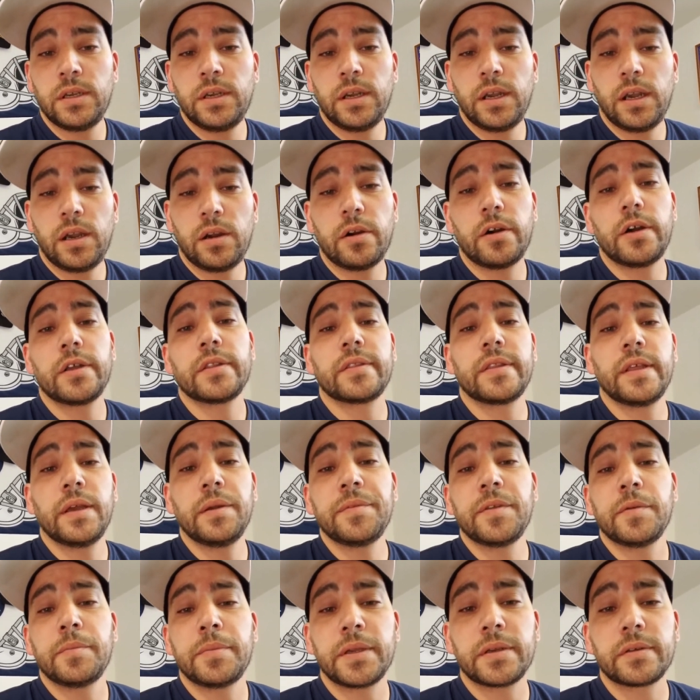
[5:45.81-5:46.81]
I want them
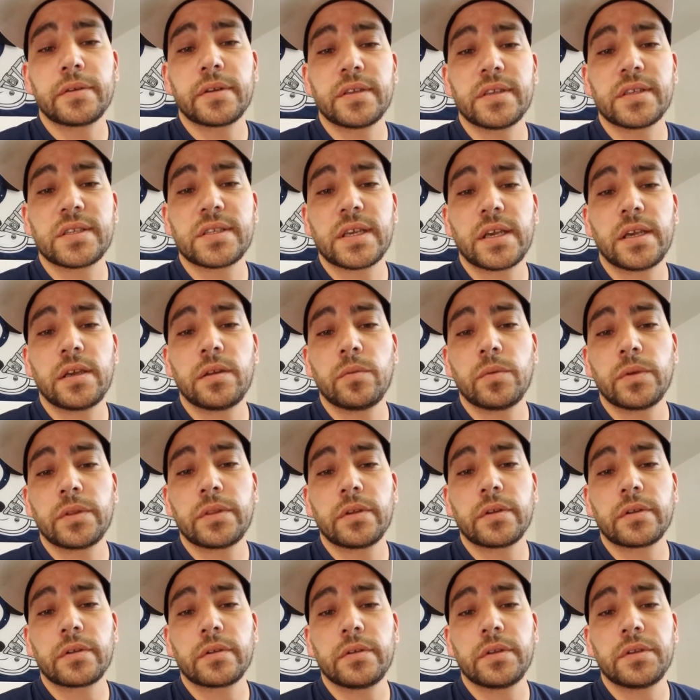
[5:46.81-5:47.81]
to be able to decide what
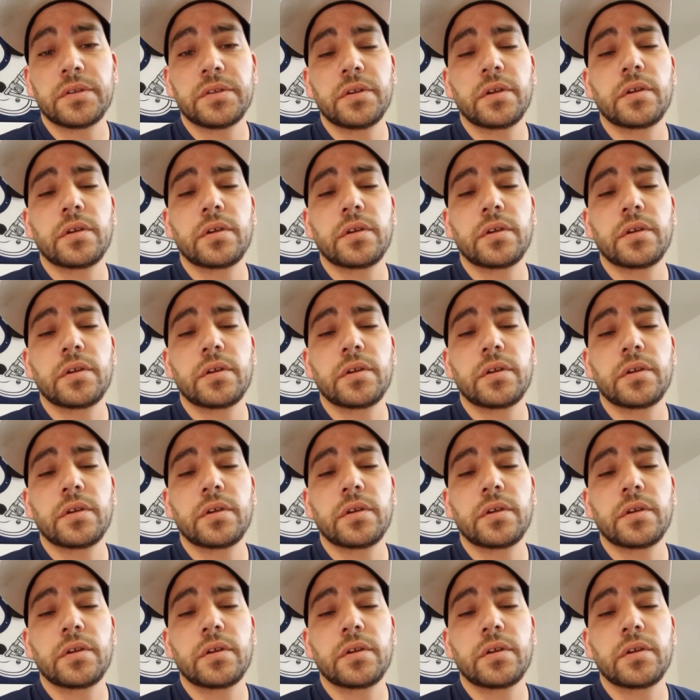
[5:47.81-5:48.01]
they're going to do.